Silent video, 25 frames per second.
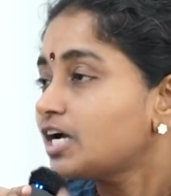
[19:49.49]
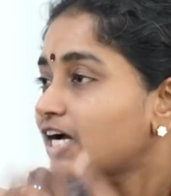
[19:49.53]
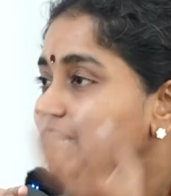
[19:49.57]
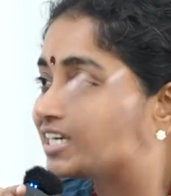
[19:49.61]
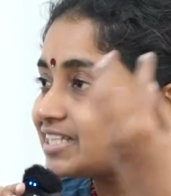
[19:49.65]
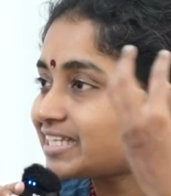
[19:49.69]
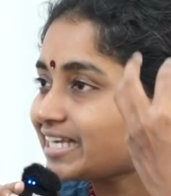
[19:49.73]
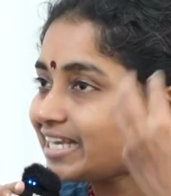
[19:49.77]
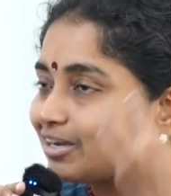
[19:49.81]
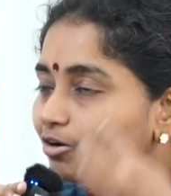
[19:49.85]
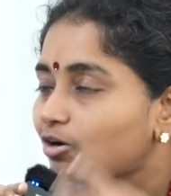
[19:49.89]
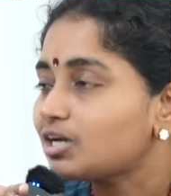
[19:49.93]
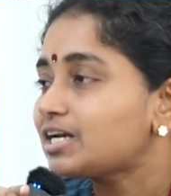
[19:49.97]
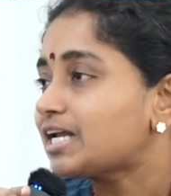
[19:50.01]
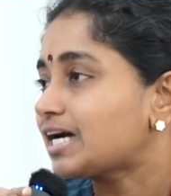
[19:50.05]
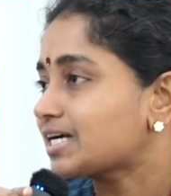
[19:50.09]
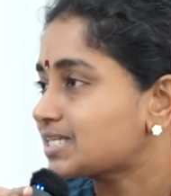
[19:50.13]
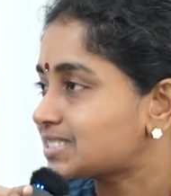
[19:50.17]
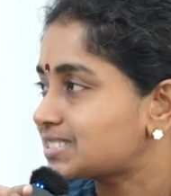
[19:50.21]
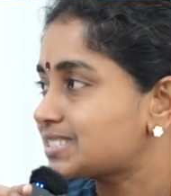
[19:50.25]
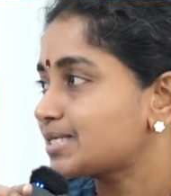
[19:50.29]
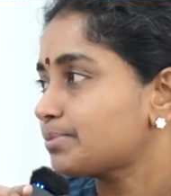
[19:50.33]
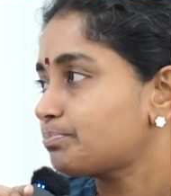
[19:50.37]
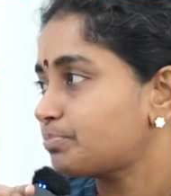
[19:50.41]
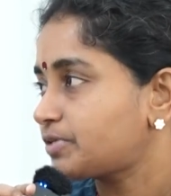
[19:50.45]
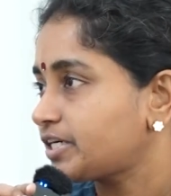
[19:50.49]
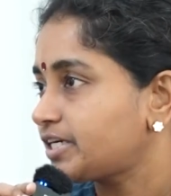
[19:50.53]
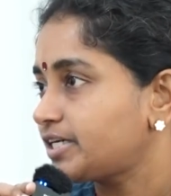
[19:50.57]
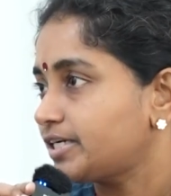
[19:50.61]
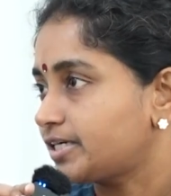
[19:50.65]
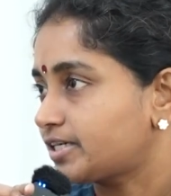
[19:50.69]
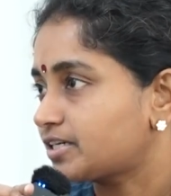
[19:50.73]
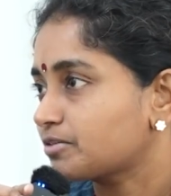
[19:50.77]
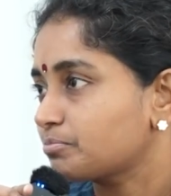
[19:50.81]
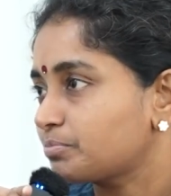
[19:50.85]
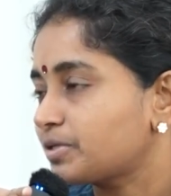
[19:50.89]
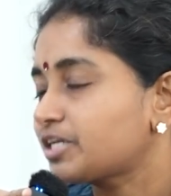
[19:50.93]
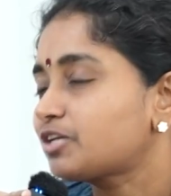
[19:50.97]
And they all accepted
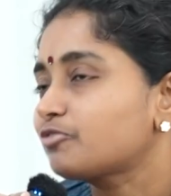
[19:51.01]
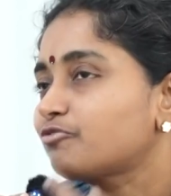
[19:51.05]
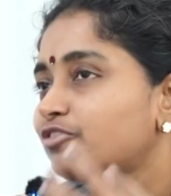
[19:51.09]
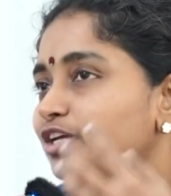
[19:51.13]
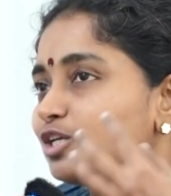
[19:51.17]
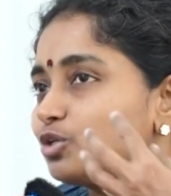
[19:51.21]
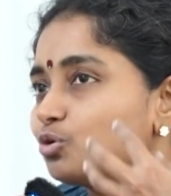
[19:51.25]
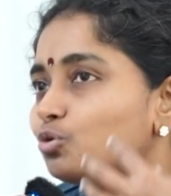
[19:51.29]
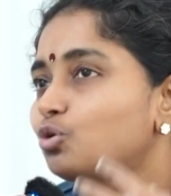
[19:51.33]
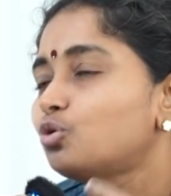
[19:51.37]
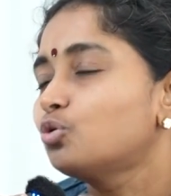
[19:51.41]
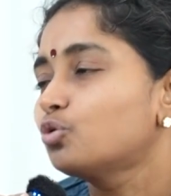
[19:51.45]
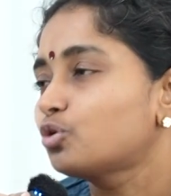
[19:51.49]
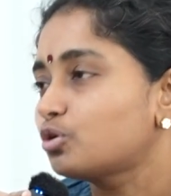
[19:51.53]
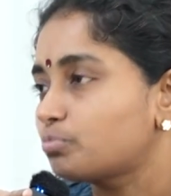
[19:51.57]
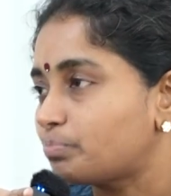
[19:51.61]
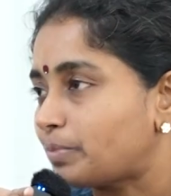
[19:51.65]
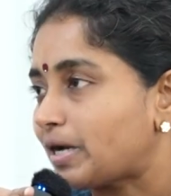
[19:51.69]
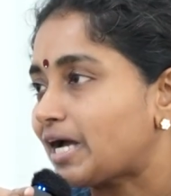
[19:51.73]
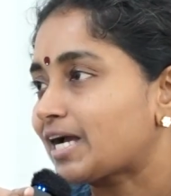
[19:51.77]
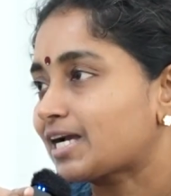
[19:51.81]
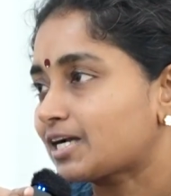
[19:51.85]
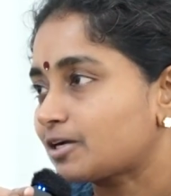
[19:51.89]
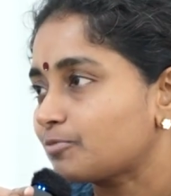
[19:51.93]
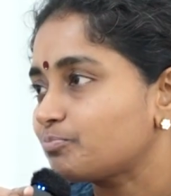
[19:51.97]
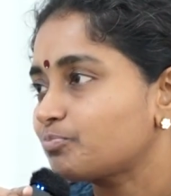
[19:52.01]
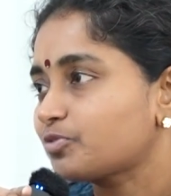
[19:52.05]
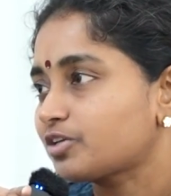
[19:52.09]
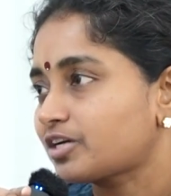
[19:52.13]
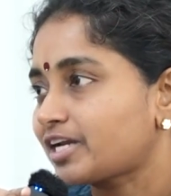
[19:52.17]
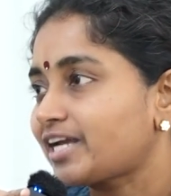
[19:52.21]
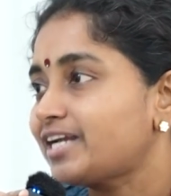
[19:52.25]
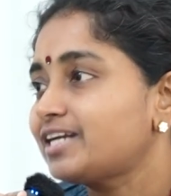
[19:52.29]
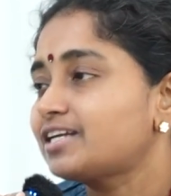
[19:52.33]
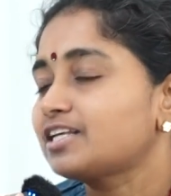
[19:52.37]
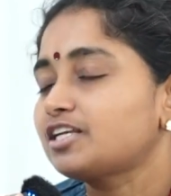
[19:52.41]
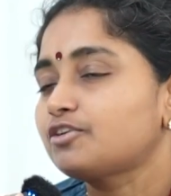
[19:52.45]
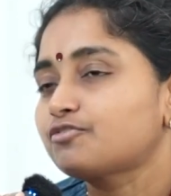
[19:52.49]
it. But when you look back,
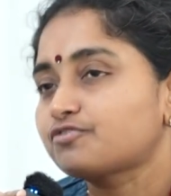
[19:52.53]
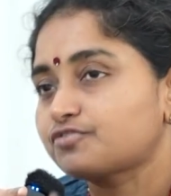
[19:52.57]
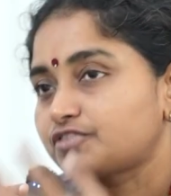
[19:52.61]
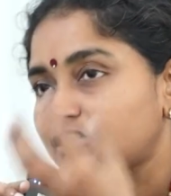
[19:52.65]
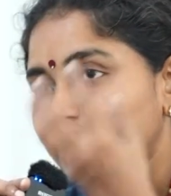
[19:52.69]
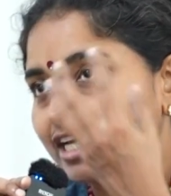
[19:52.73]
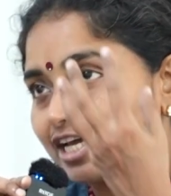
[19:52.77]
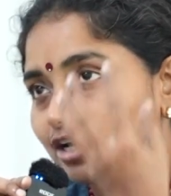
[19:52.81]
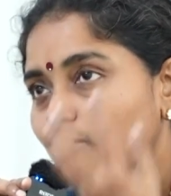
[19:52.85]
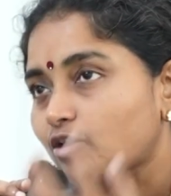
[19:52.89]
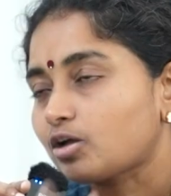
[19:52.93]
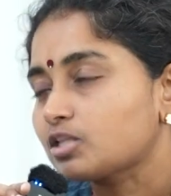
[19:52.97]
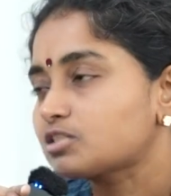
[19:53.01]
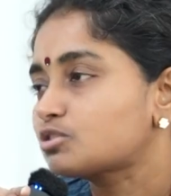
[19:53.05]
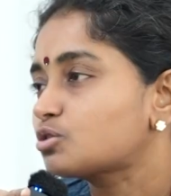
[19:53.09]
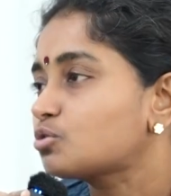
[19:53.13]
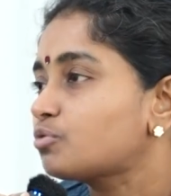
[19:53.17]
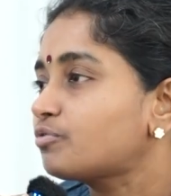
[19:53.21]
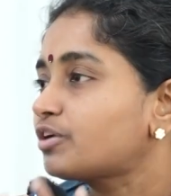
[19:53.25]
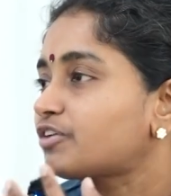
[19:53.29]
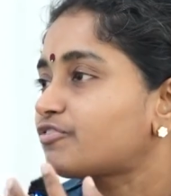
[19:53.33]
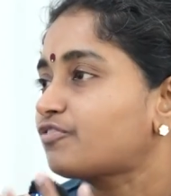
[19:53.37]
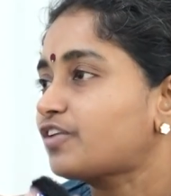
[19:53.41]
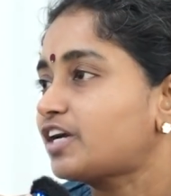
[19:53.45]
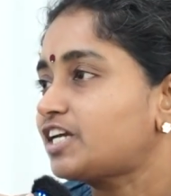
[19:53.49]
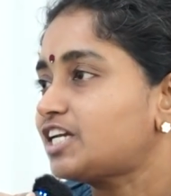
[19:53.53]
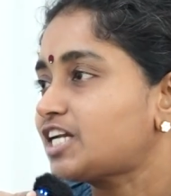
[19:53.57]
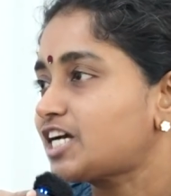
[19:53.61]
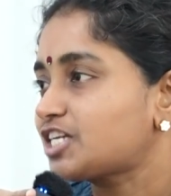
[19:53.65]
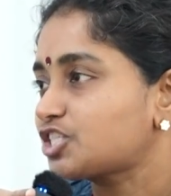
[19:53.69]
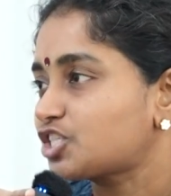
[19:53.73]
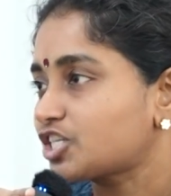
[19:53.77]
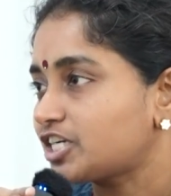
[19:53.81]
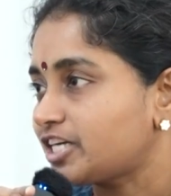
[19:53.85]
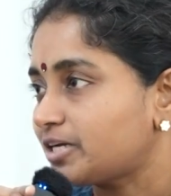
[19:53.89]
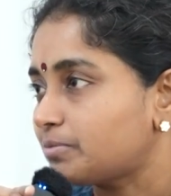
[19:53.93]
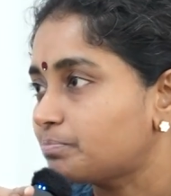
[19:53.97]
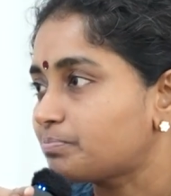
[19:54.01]
right, if they also were
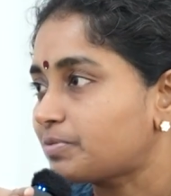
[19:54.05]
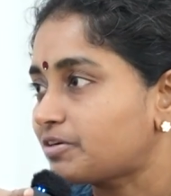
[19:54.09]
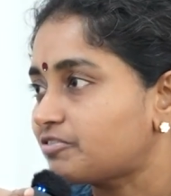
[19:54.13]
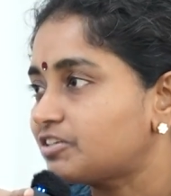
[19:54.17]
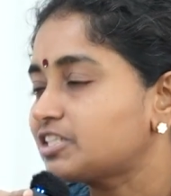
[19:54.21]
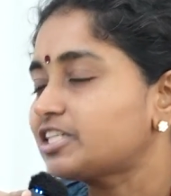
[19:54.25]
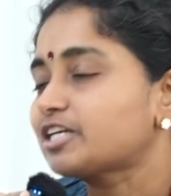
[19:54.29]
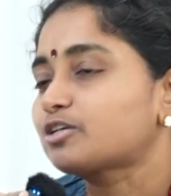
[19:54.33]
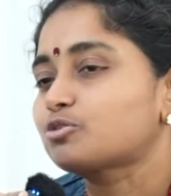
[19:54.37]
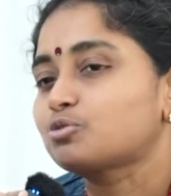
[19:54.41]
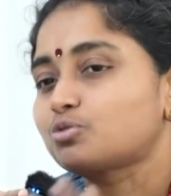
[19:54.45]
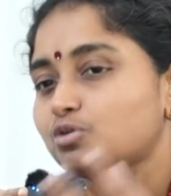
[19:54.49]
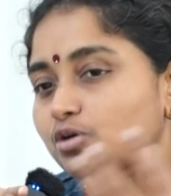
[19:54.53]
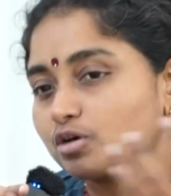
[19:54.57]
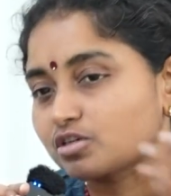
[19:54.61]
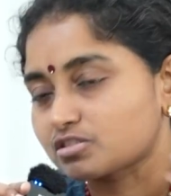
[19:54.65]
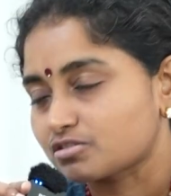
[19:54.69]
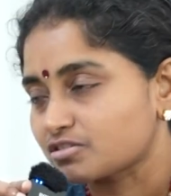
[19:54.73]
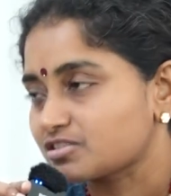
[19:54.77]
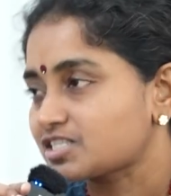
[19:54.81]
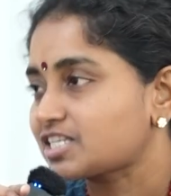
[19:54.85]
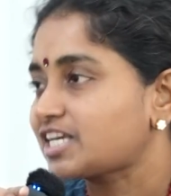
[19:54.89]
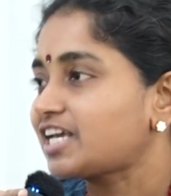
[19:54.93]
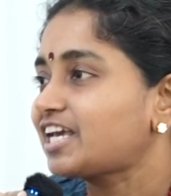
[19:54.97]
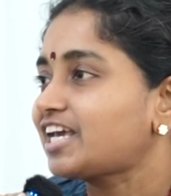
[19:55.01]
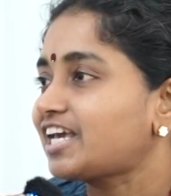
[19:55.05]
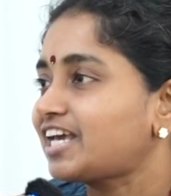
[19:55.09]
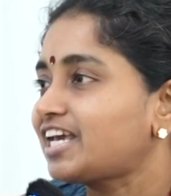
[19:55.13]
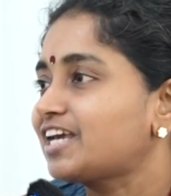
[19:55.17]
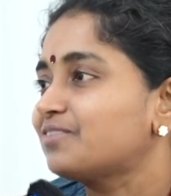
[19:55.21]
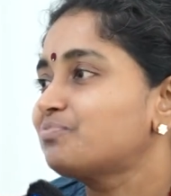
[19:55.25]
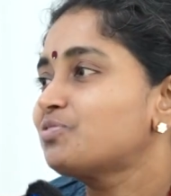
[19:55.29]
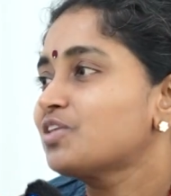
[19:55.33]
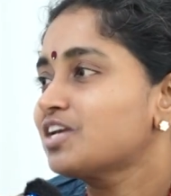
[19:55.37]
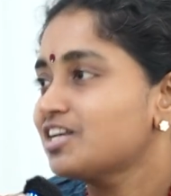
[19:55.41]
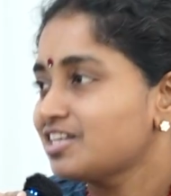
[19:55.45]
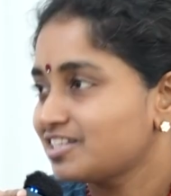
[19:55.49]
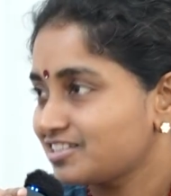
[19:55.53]
financially empowered, they could also say,
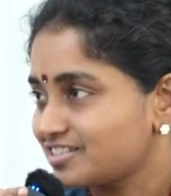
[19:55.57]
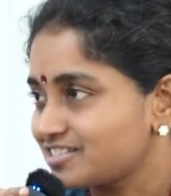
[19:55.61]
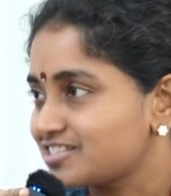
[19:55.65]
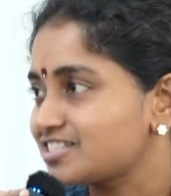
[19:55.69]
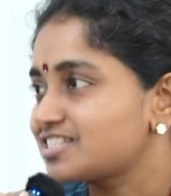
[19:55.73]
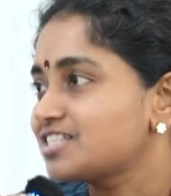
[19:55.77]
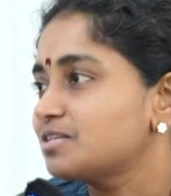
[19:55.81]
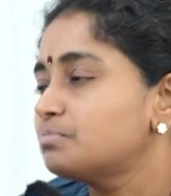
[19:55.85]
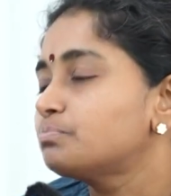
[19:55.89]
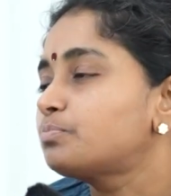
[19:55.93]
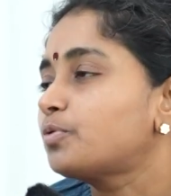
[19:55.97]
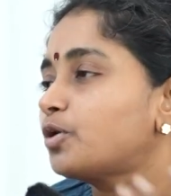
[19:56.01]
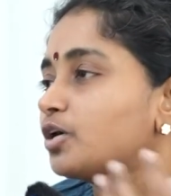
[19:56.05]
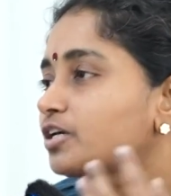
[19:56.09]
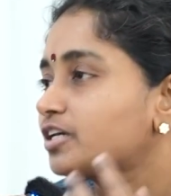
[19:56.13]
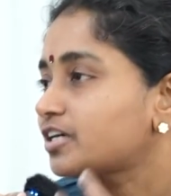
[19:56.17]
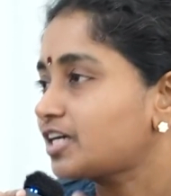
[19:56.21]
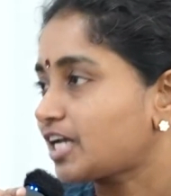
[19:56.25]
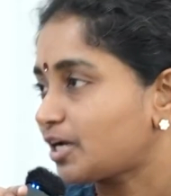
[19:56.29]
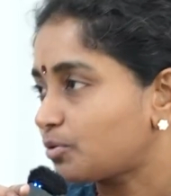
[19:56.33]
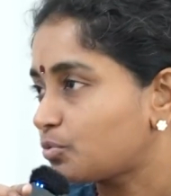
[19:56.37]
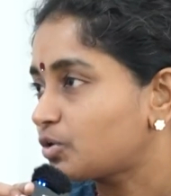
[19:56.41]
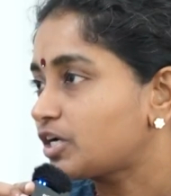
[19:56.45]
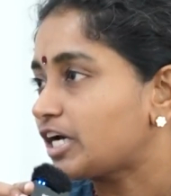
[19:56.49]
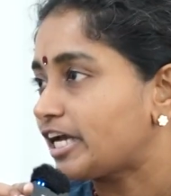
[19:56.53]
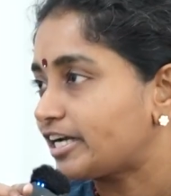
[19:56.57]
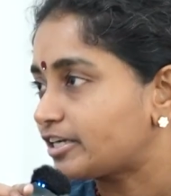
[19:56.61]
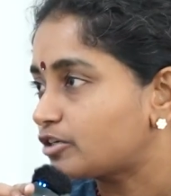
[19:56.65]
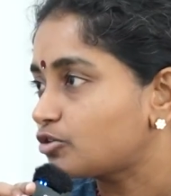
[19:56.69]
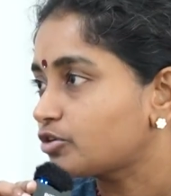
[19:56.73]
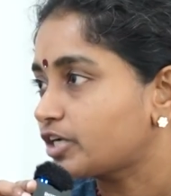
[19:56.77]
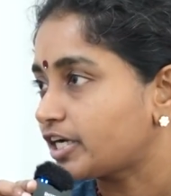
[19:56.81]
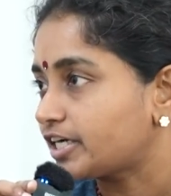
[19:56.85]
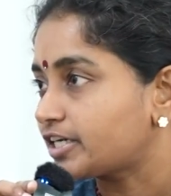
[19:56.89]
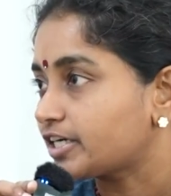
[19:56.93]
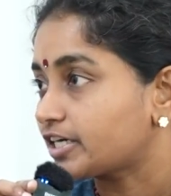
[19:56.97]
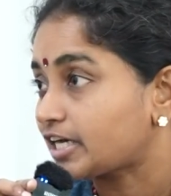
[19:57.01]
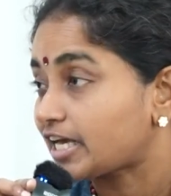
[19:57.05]
hey, this is important, I would like to
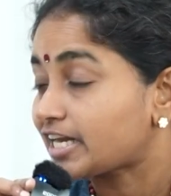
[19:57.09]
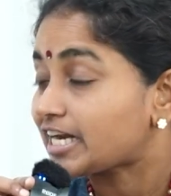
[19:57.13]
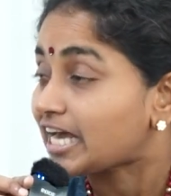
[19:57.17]
get it.